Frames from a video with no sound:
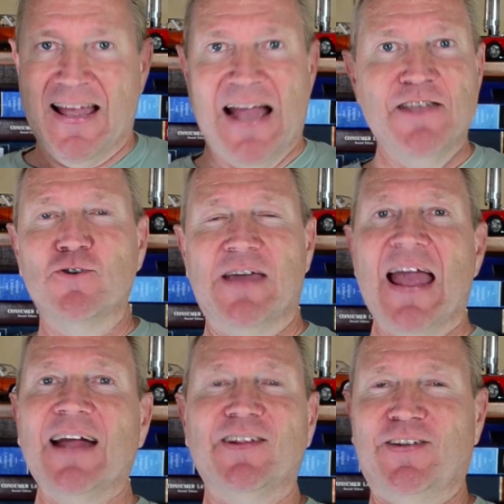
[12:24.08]
and you
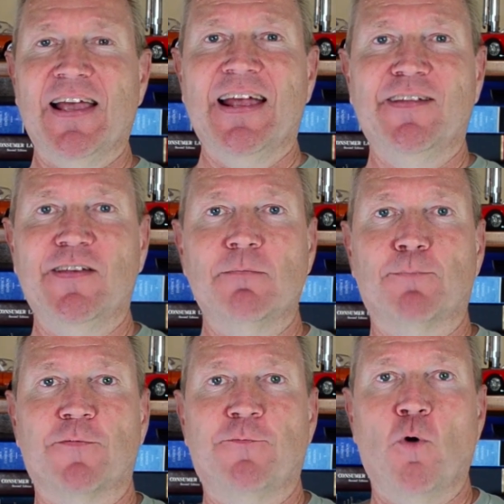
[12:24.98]
can't say he didn't
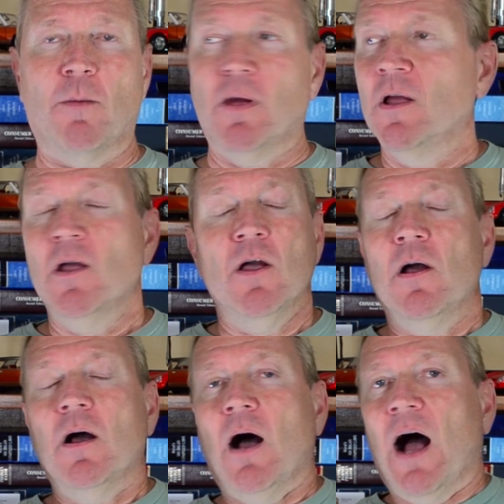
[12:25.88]
perform.
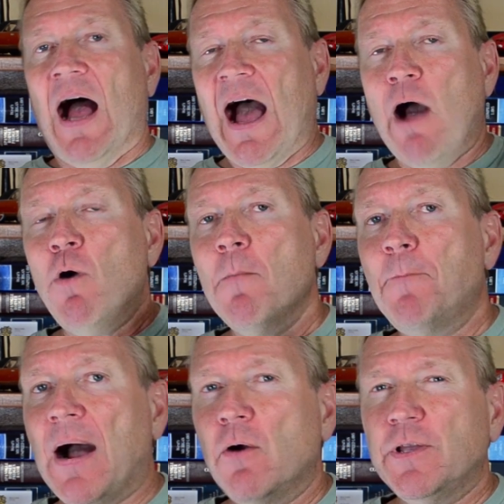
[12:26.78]
How
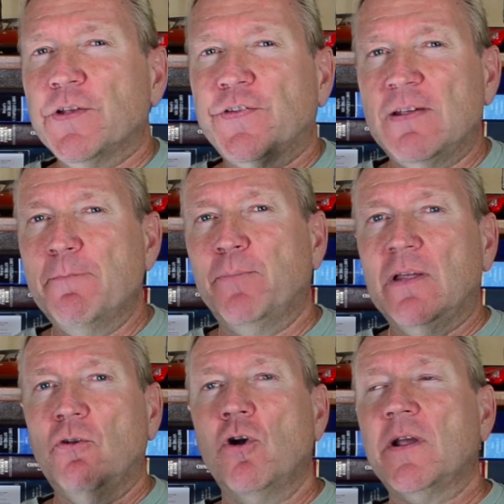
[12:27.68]
about you
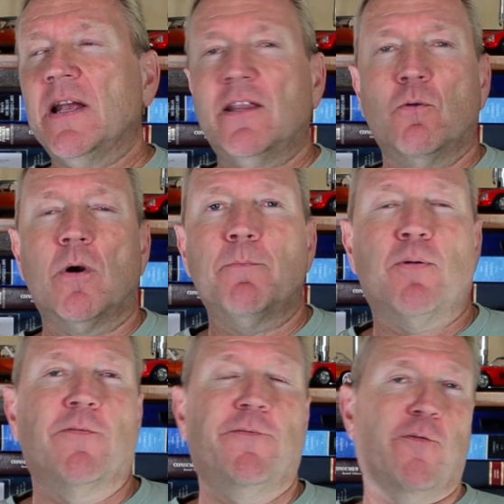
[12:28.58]
simply look at the word
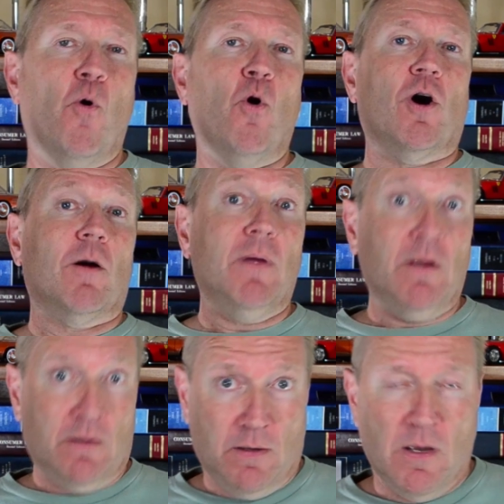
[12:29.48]

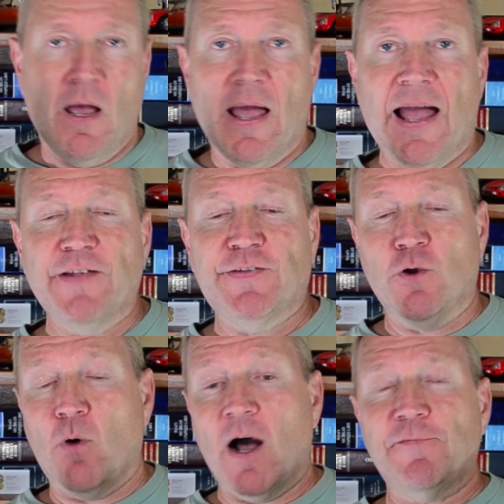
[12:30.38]
perform as
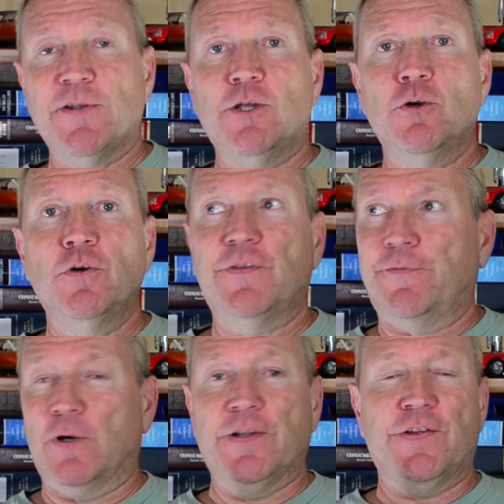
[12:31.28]
so often used,
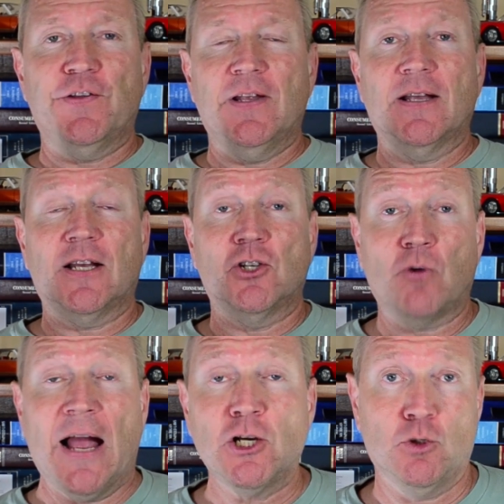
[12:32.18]
for instance, in the
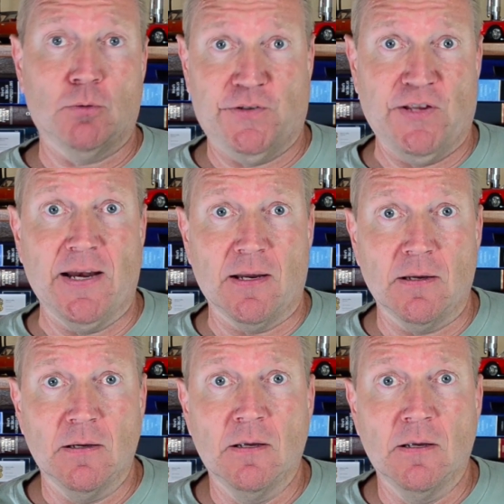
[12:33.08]
contractual setting,